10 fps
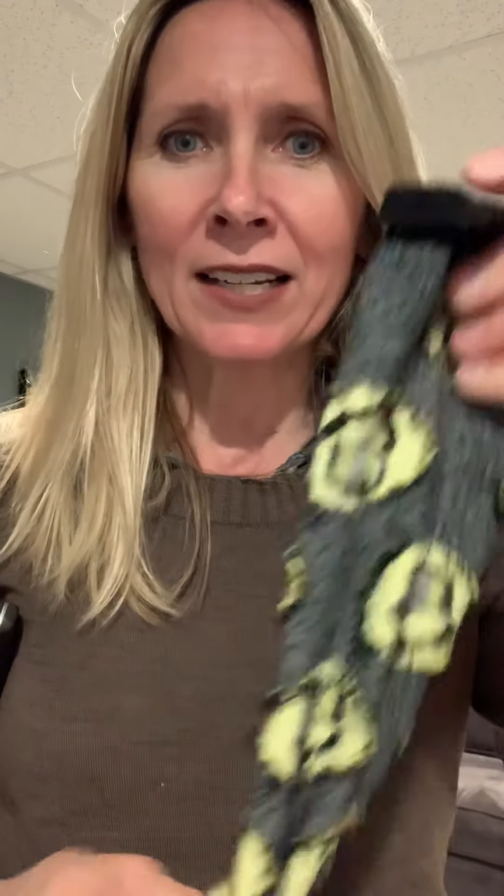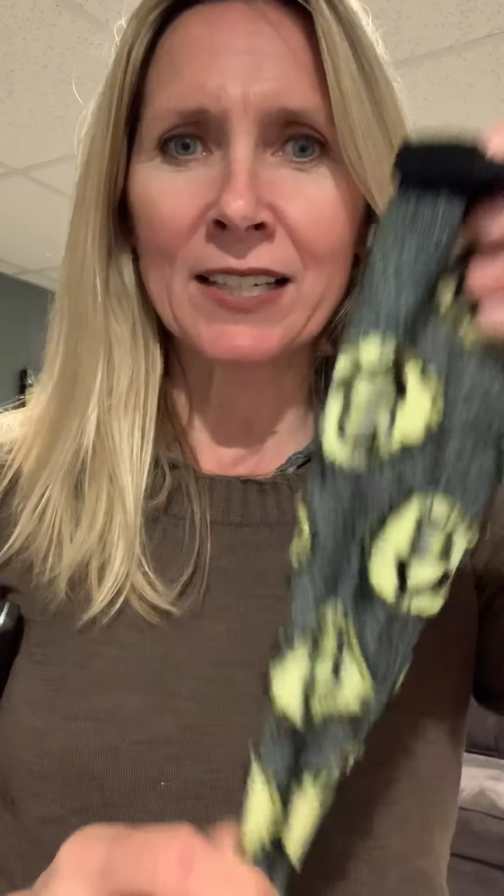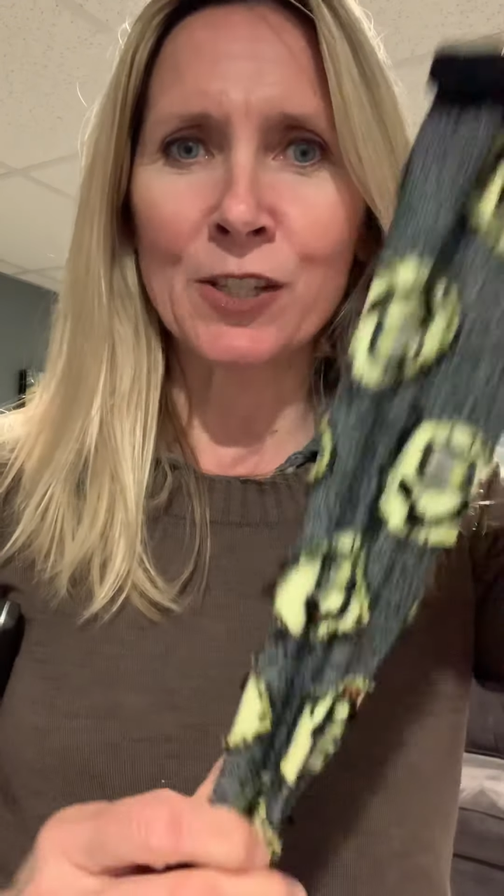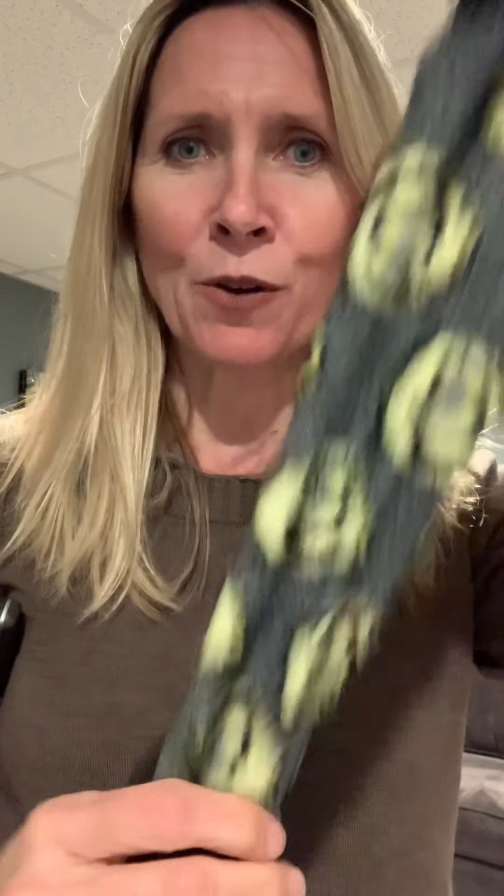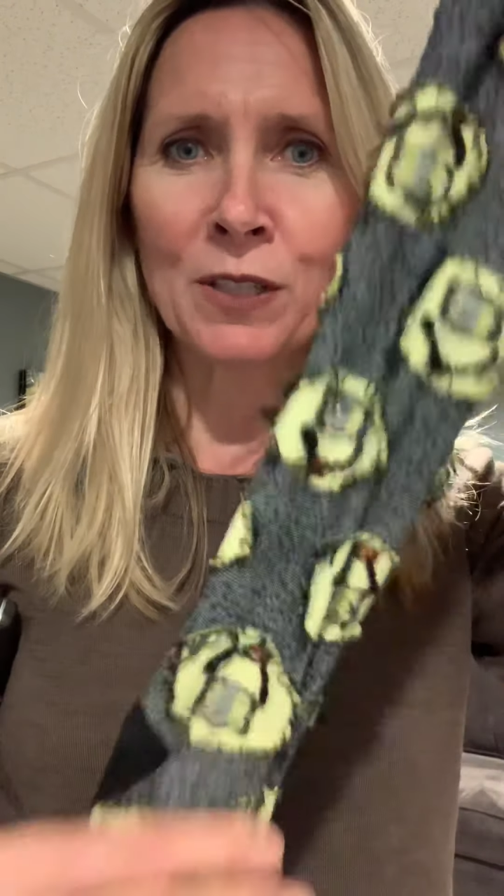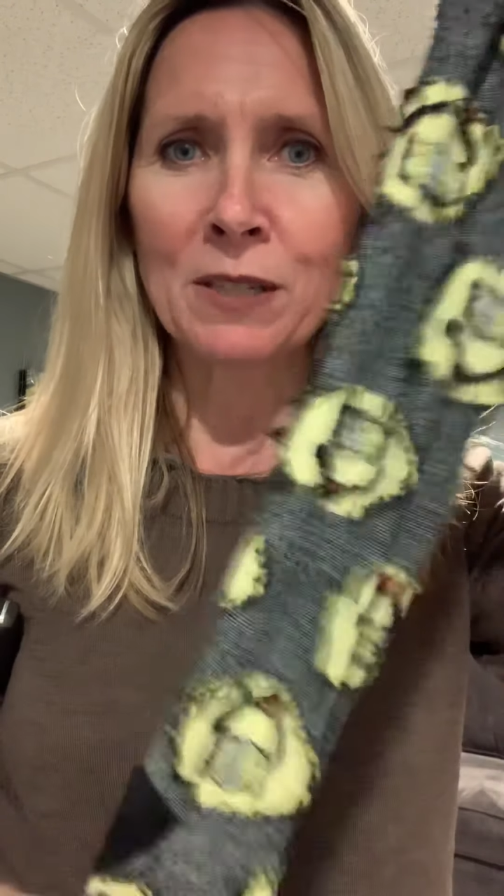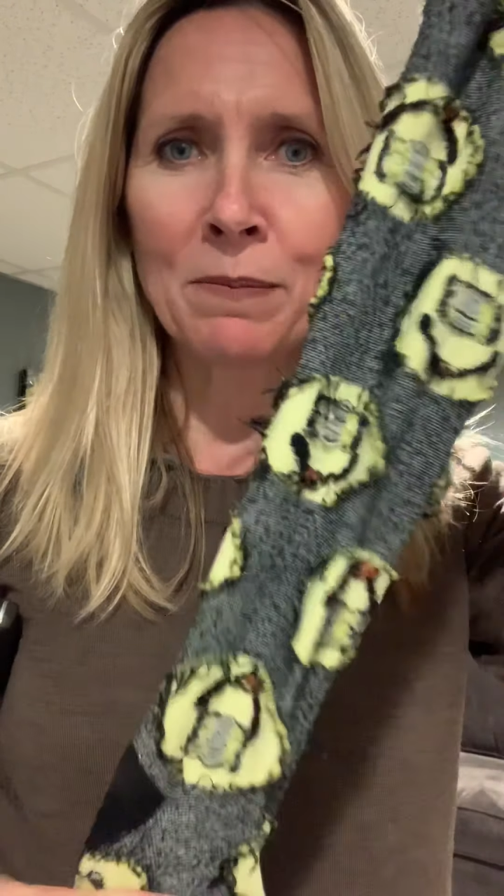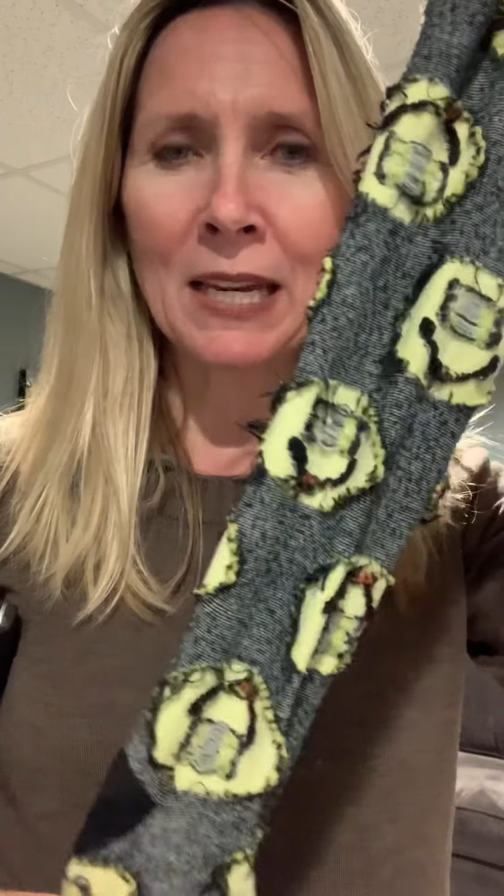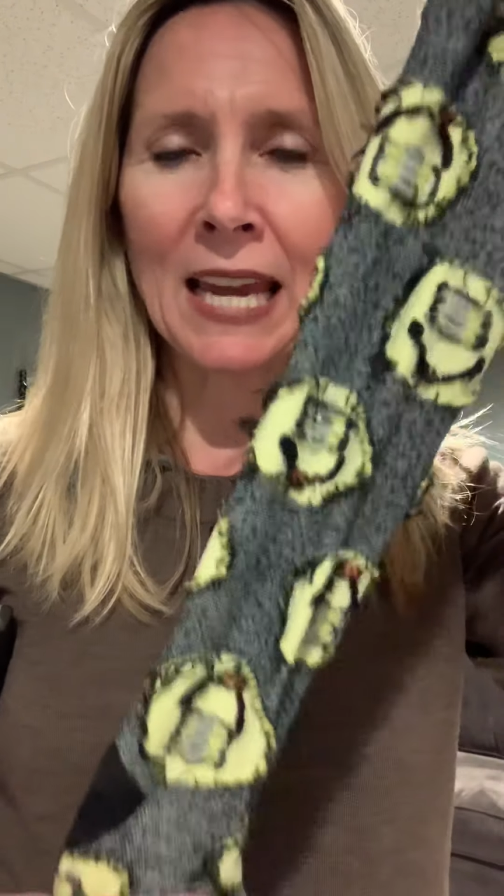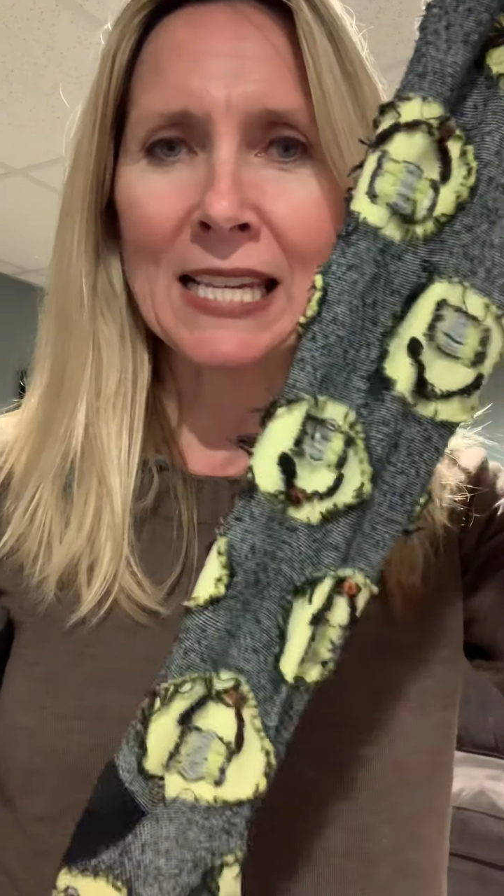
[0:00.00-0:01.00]
It's going to
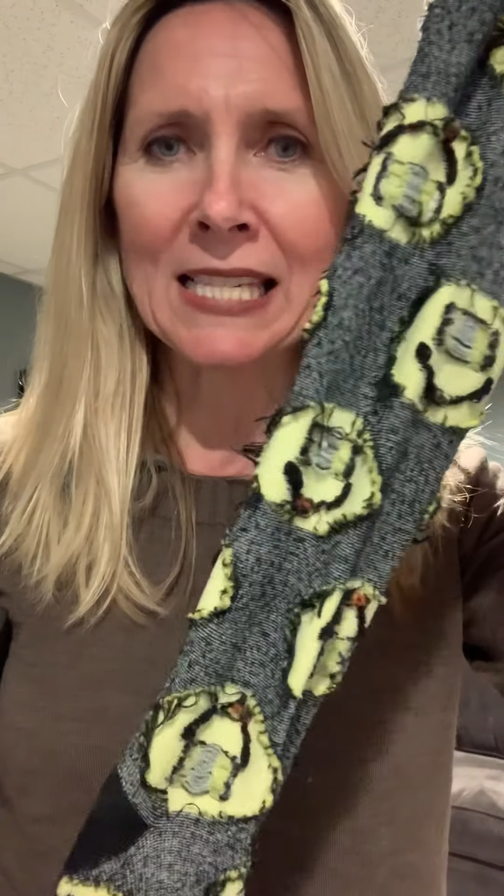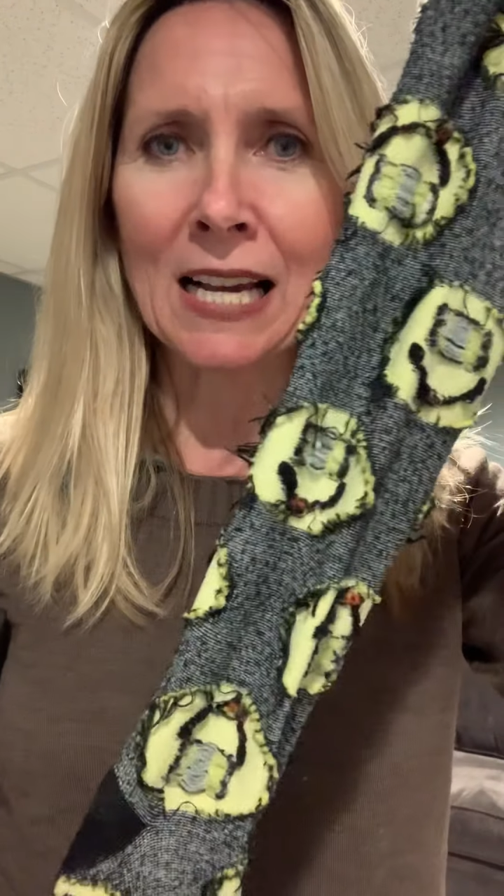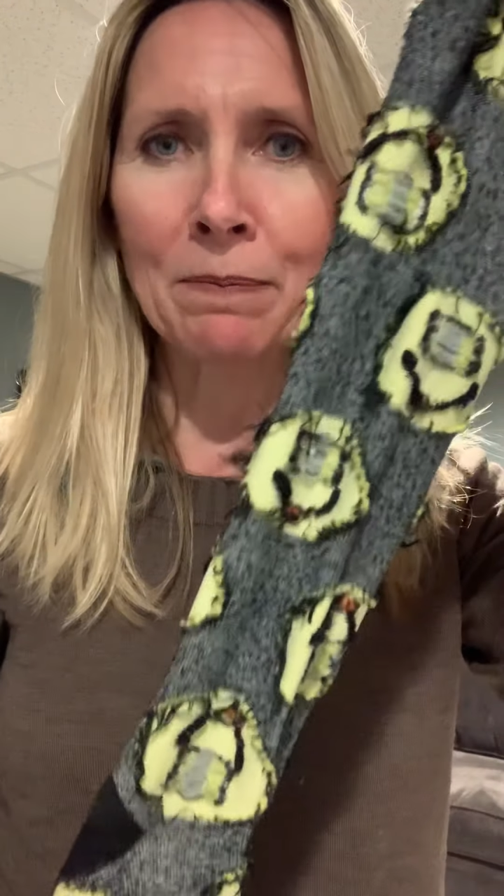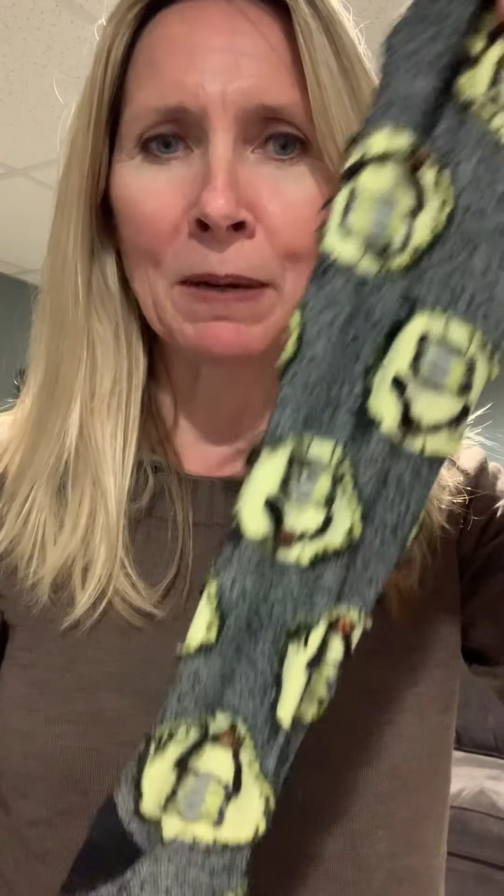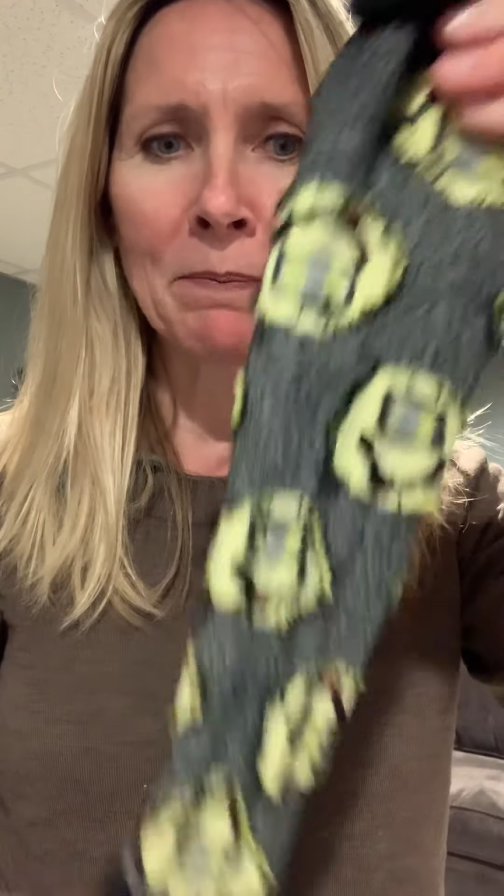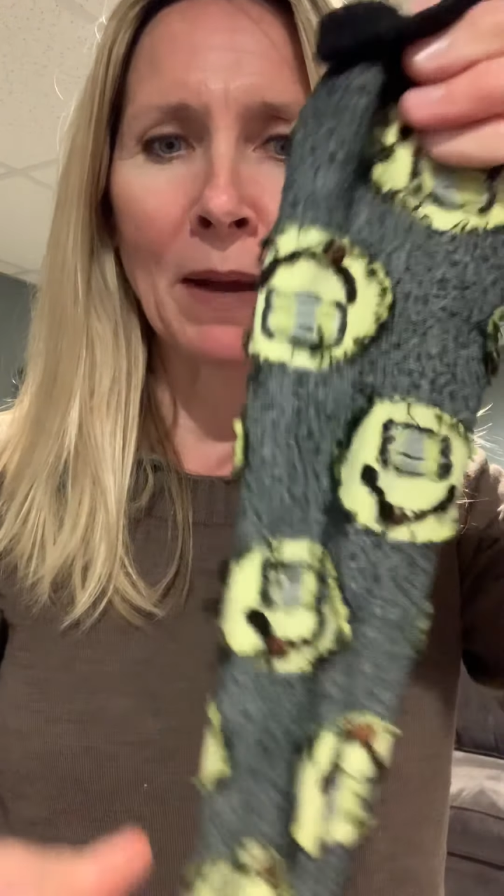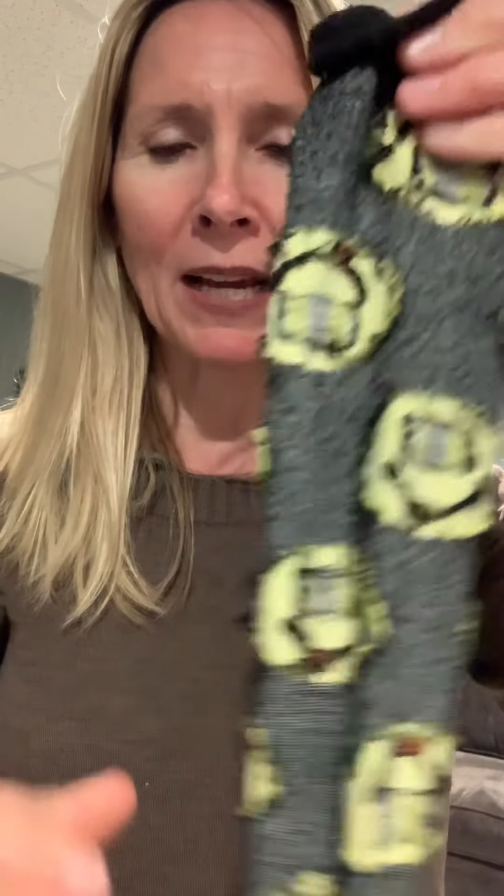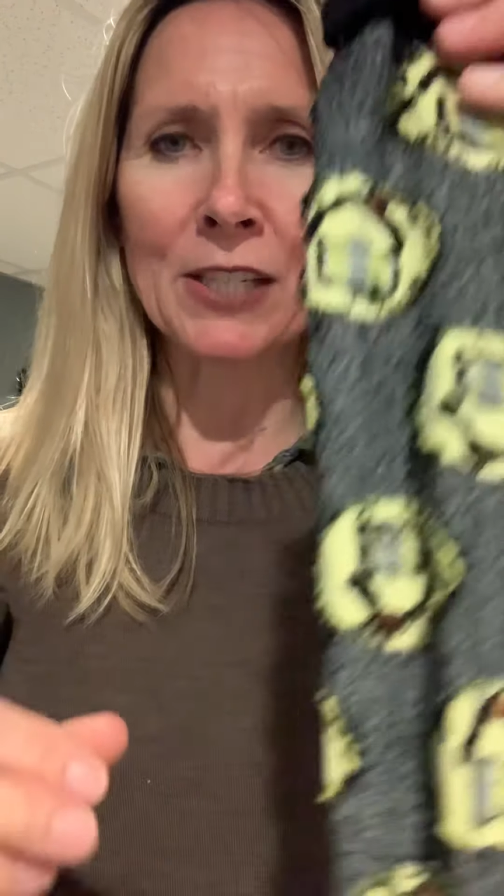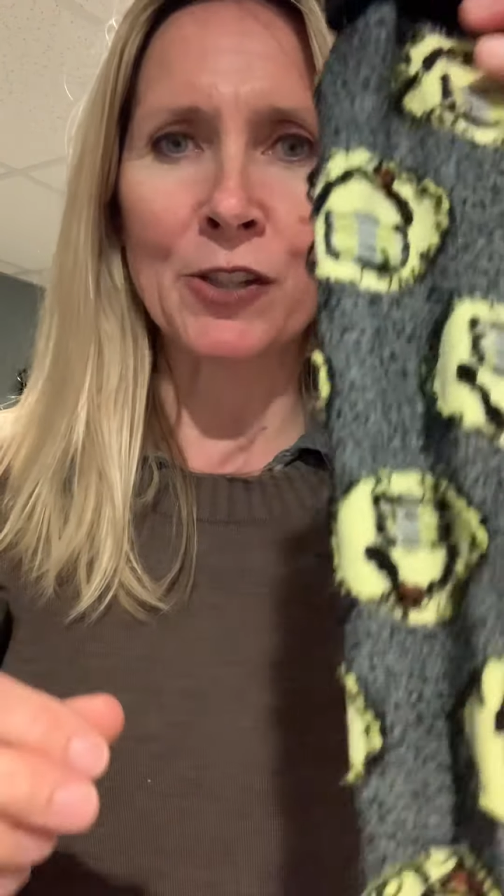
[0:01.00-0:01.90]
be a sock bean bag.